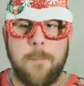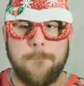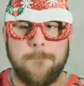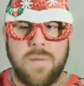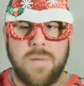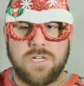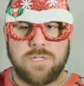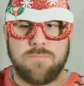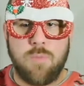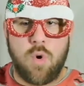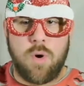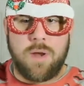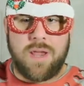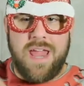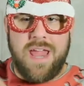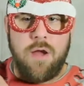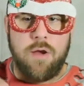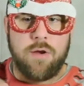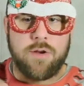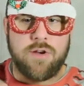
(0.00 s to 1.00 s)
much more
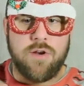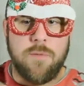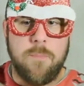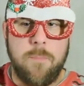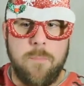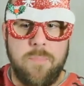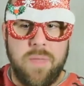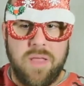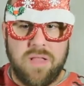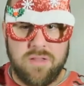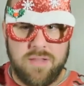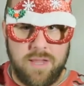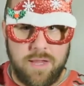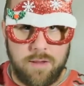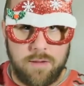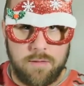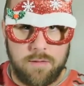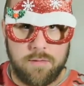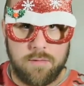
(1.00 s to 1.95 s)
character building.